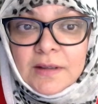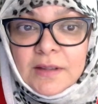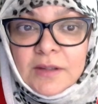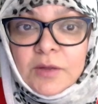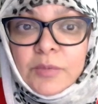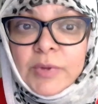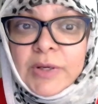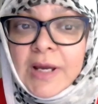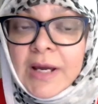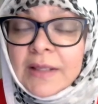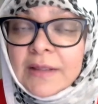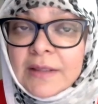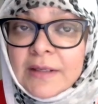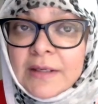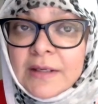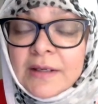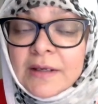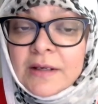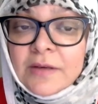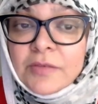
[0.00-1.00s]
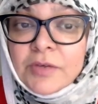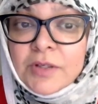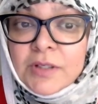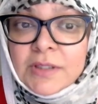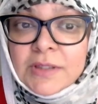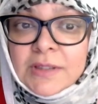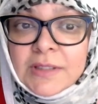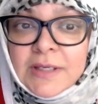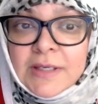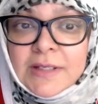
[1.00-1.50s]
The reality of
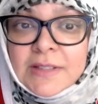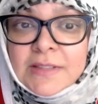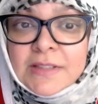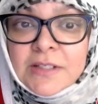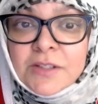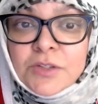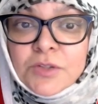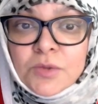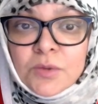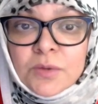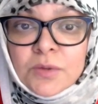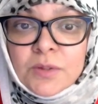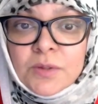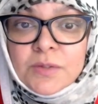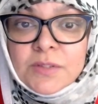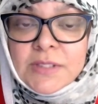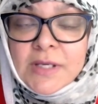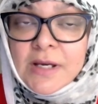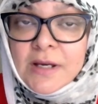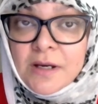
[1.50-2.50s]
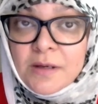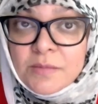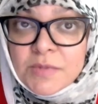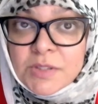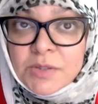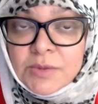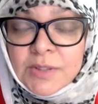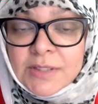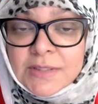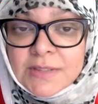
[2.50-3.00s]
good things and sorrows that come
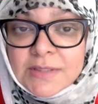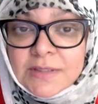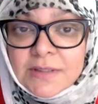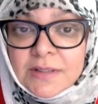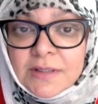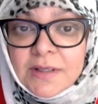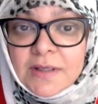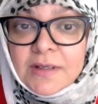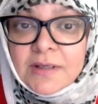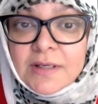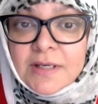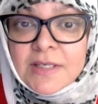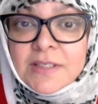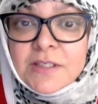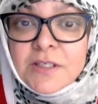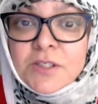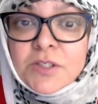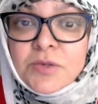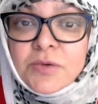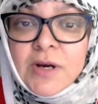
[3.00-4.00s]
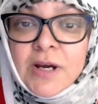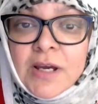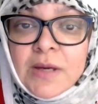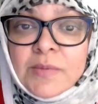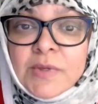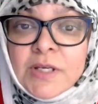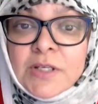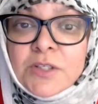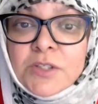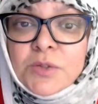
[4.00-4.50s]
to us is described
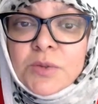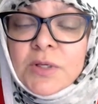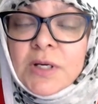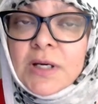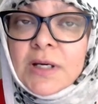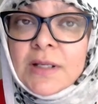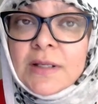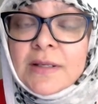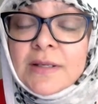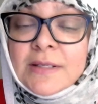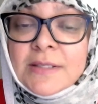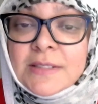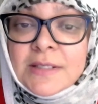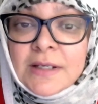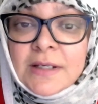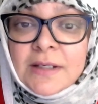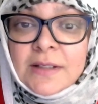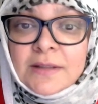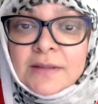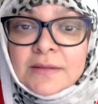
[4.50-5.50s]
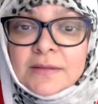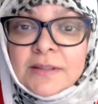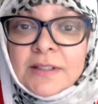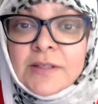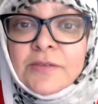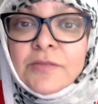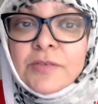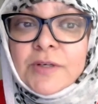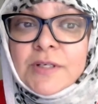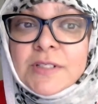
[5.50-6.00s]
in Surah An-Nisa
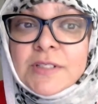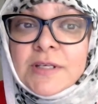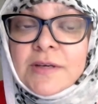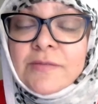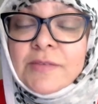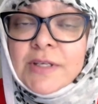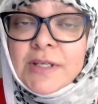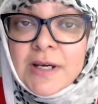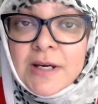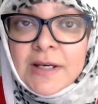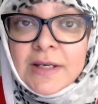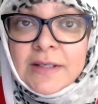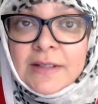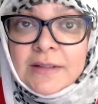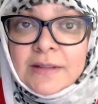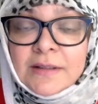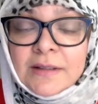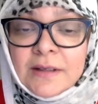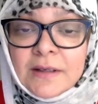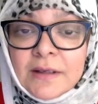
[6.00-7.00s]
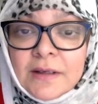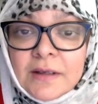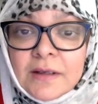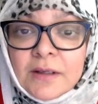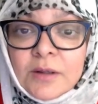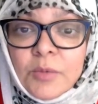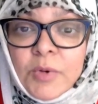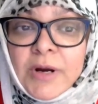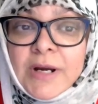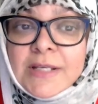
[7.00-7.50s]
in verse 79,
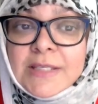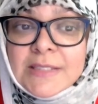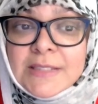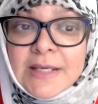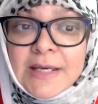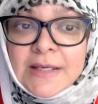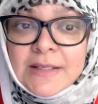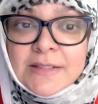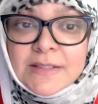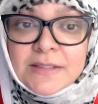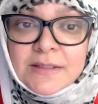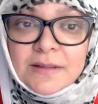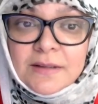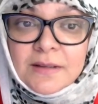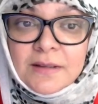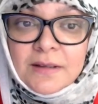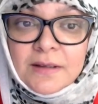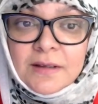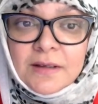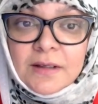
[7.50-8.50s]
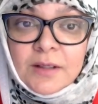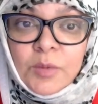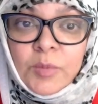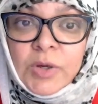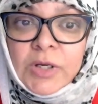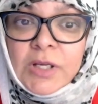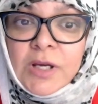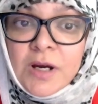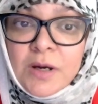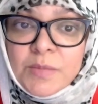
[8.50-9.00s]
where it says,
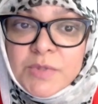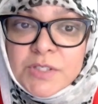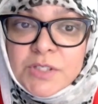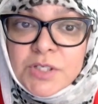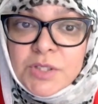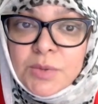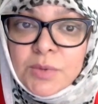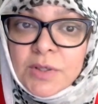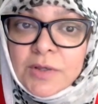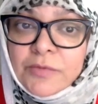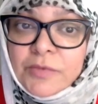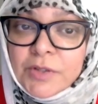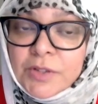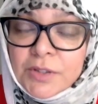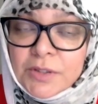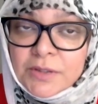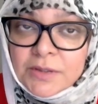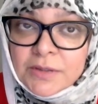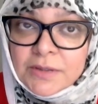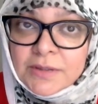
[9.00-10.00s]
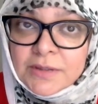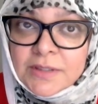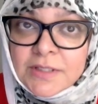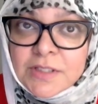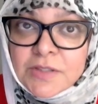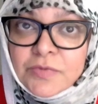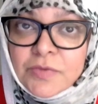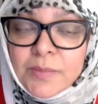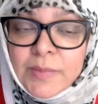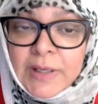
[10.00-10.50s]
"What comes to you of good
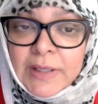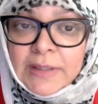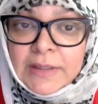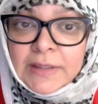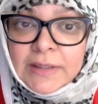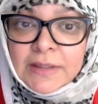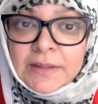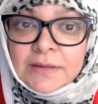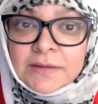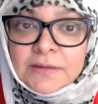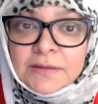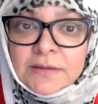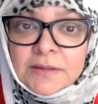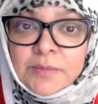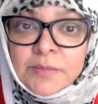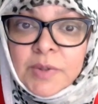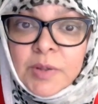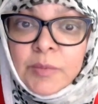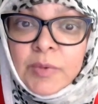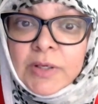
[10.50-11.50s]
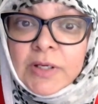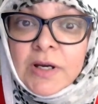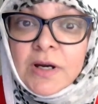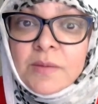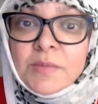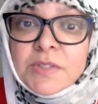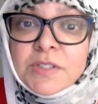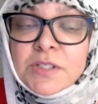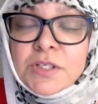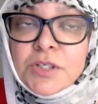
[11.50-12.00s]
is from Allah, but what
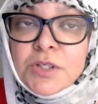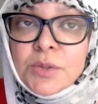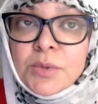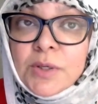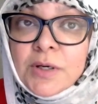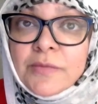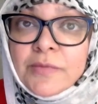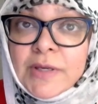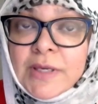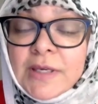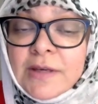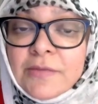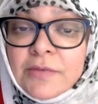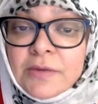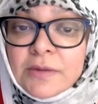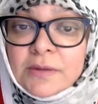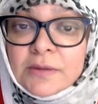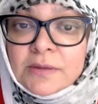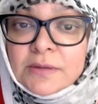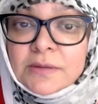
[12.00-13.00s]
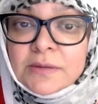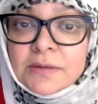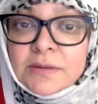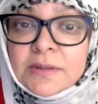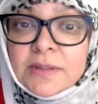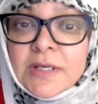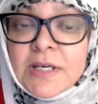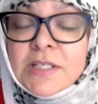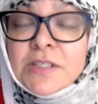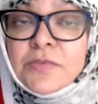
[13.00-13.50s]
comes to you of evil
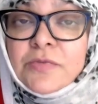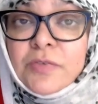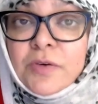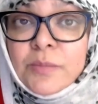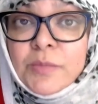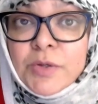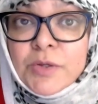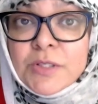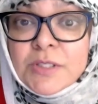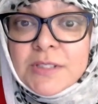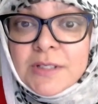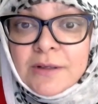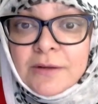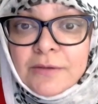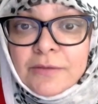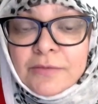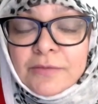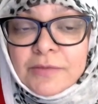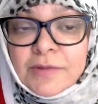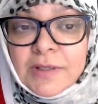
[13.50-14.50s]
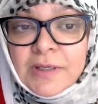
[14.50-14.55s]
is from yourself.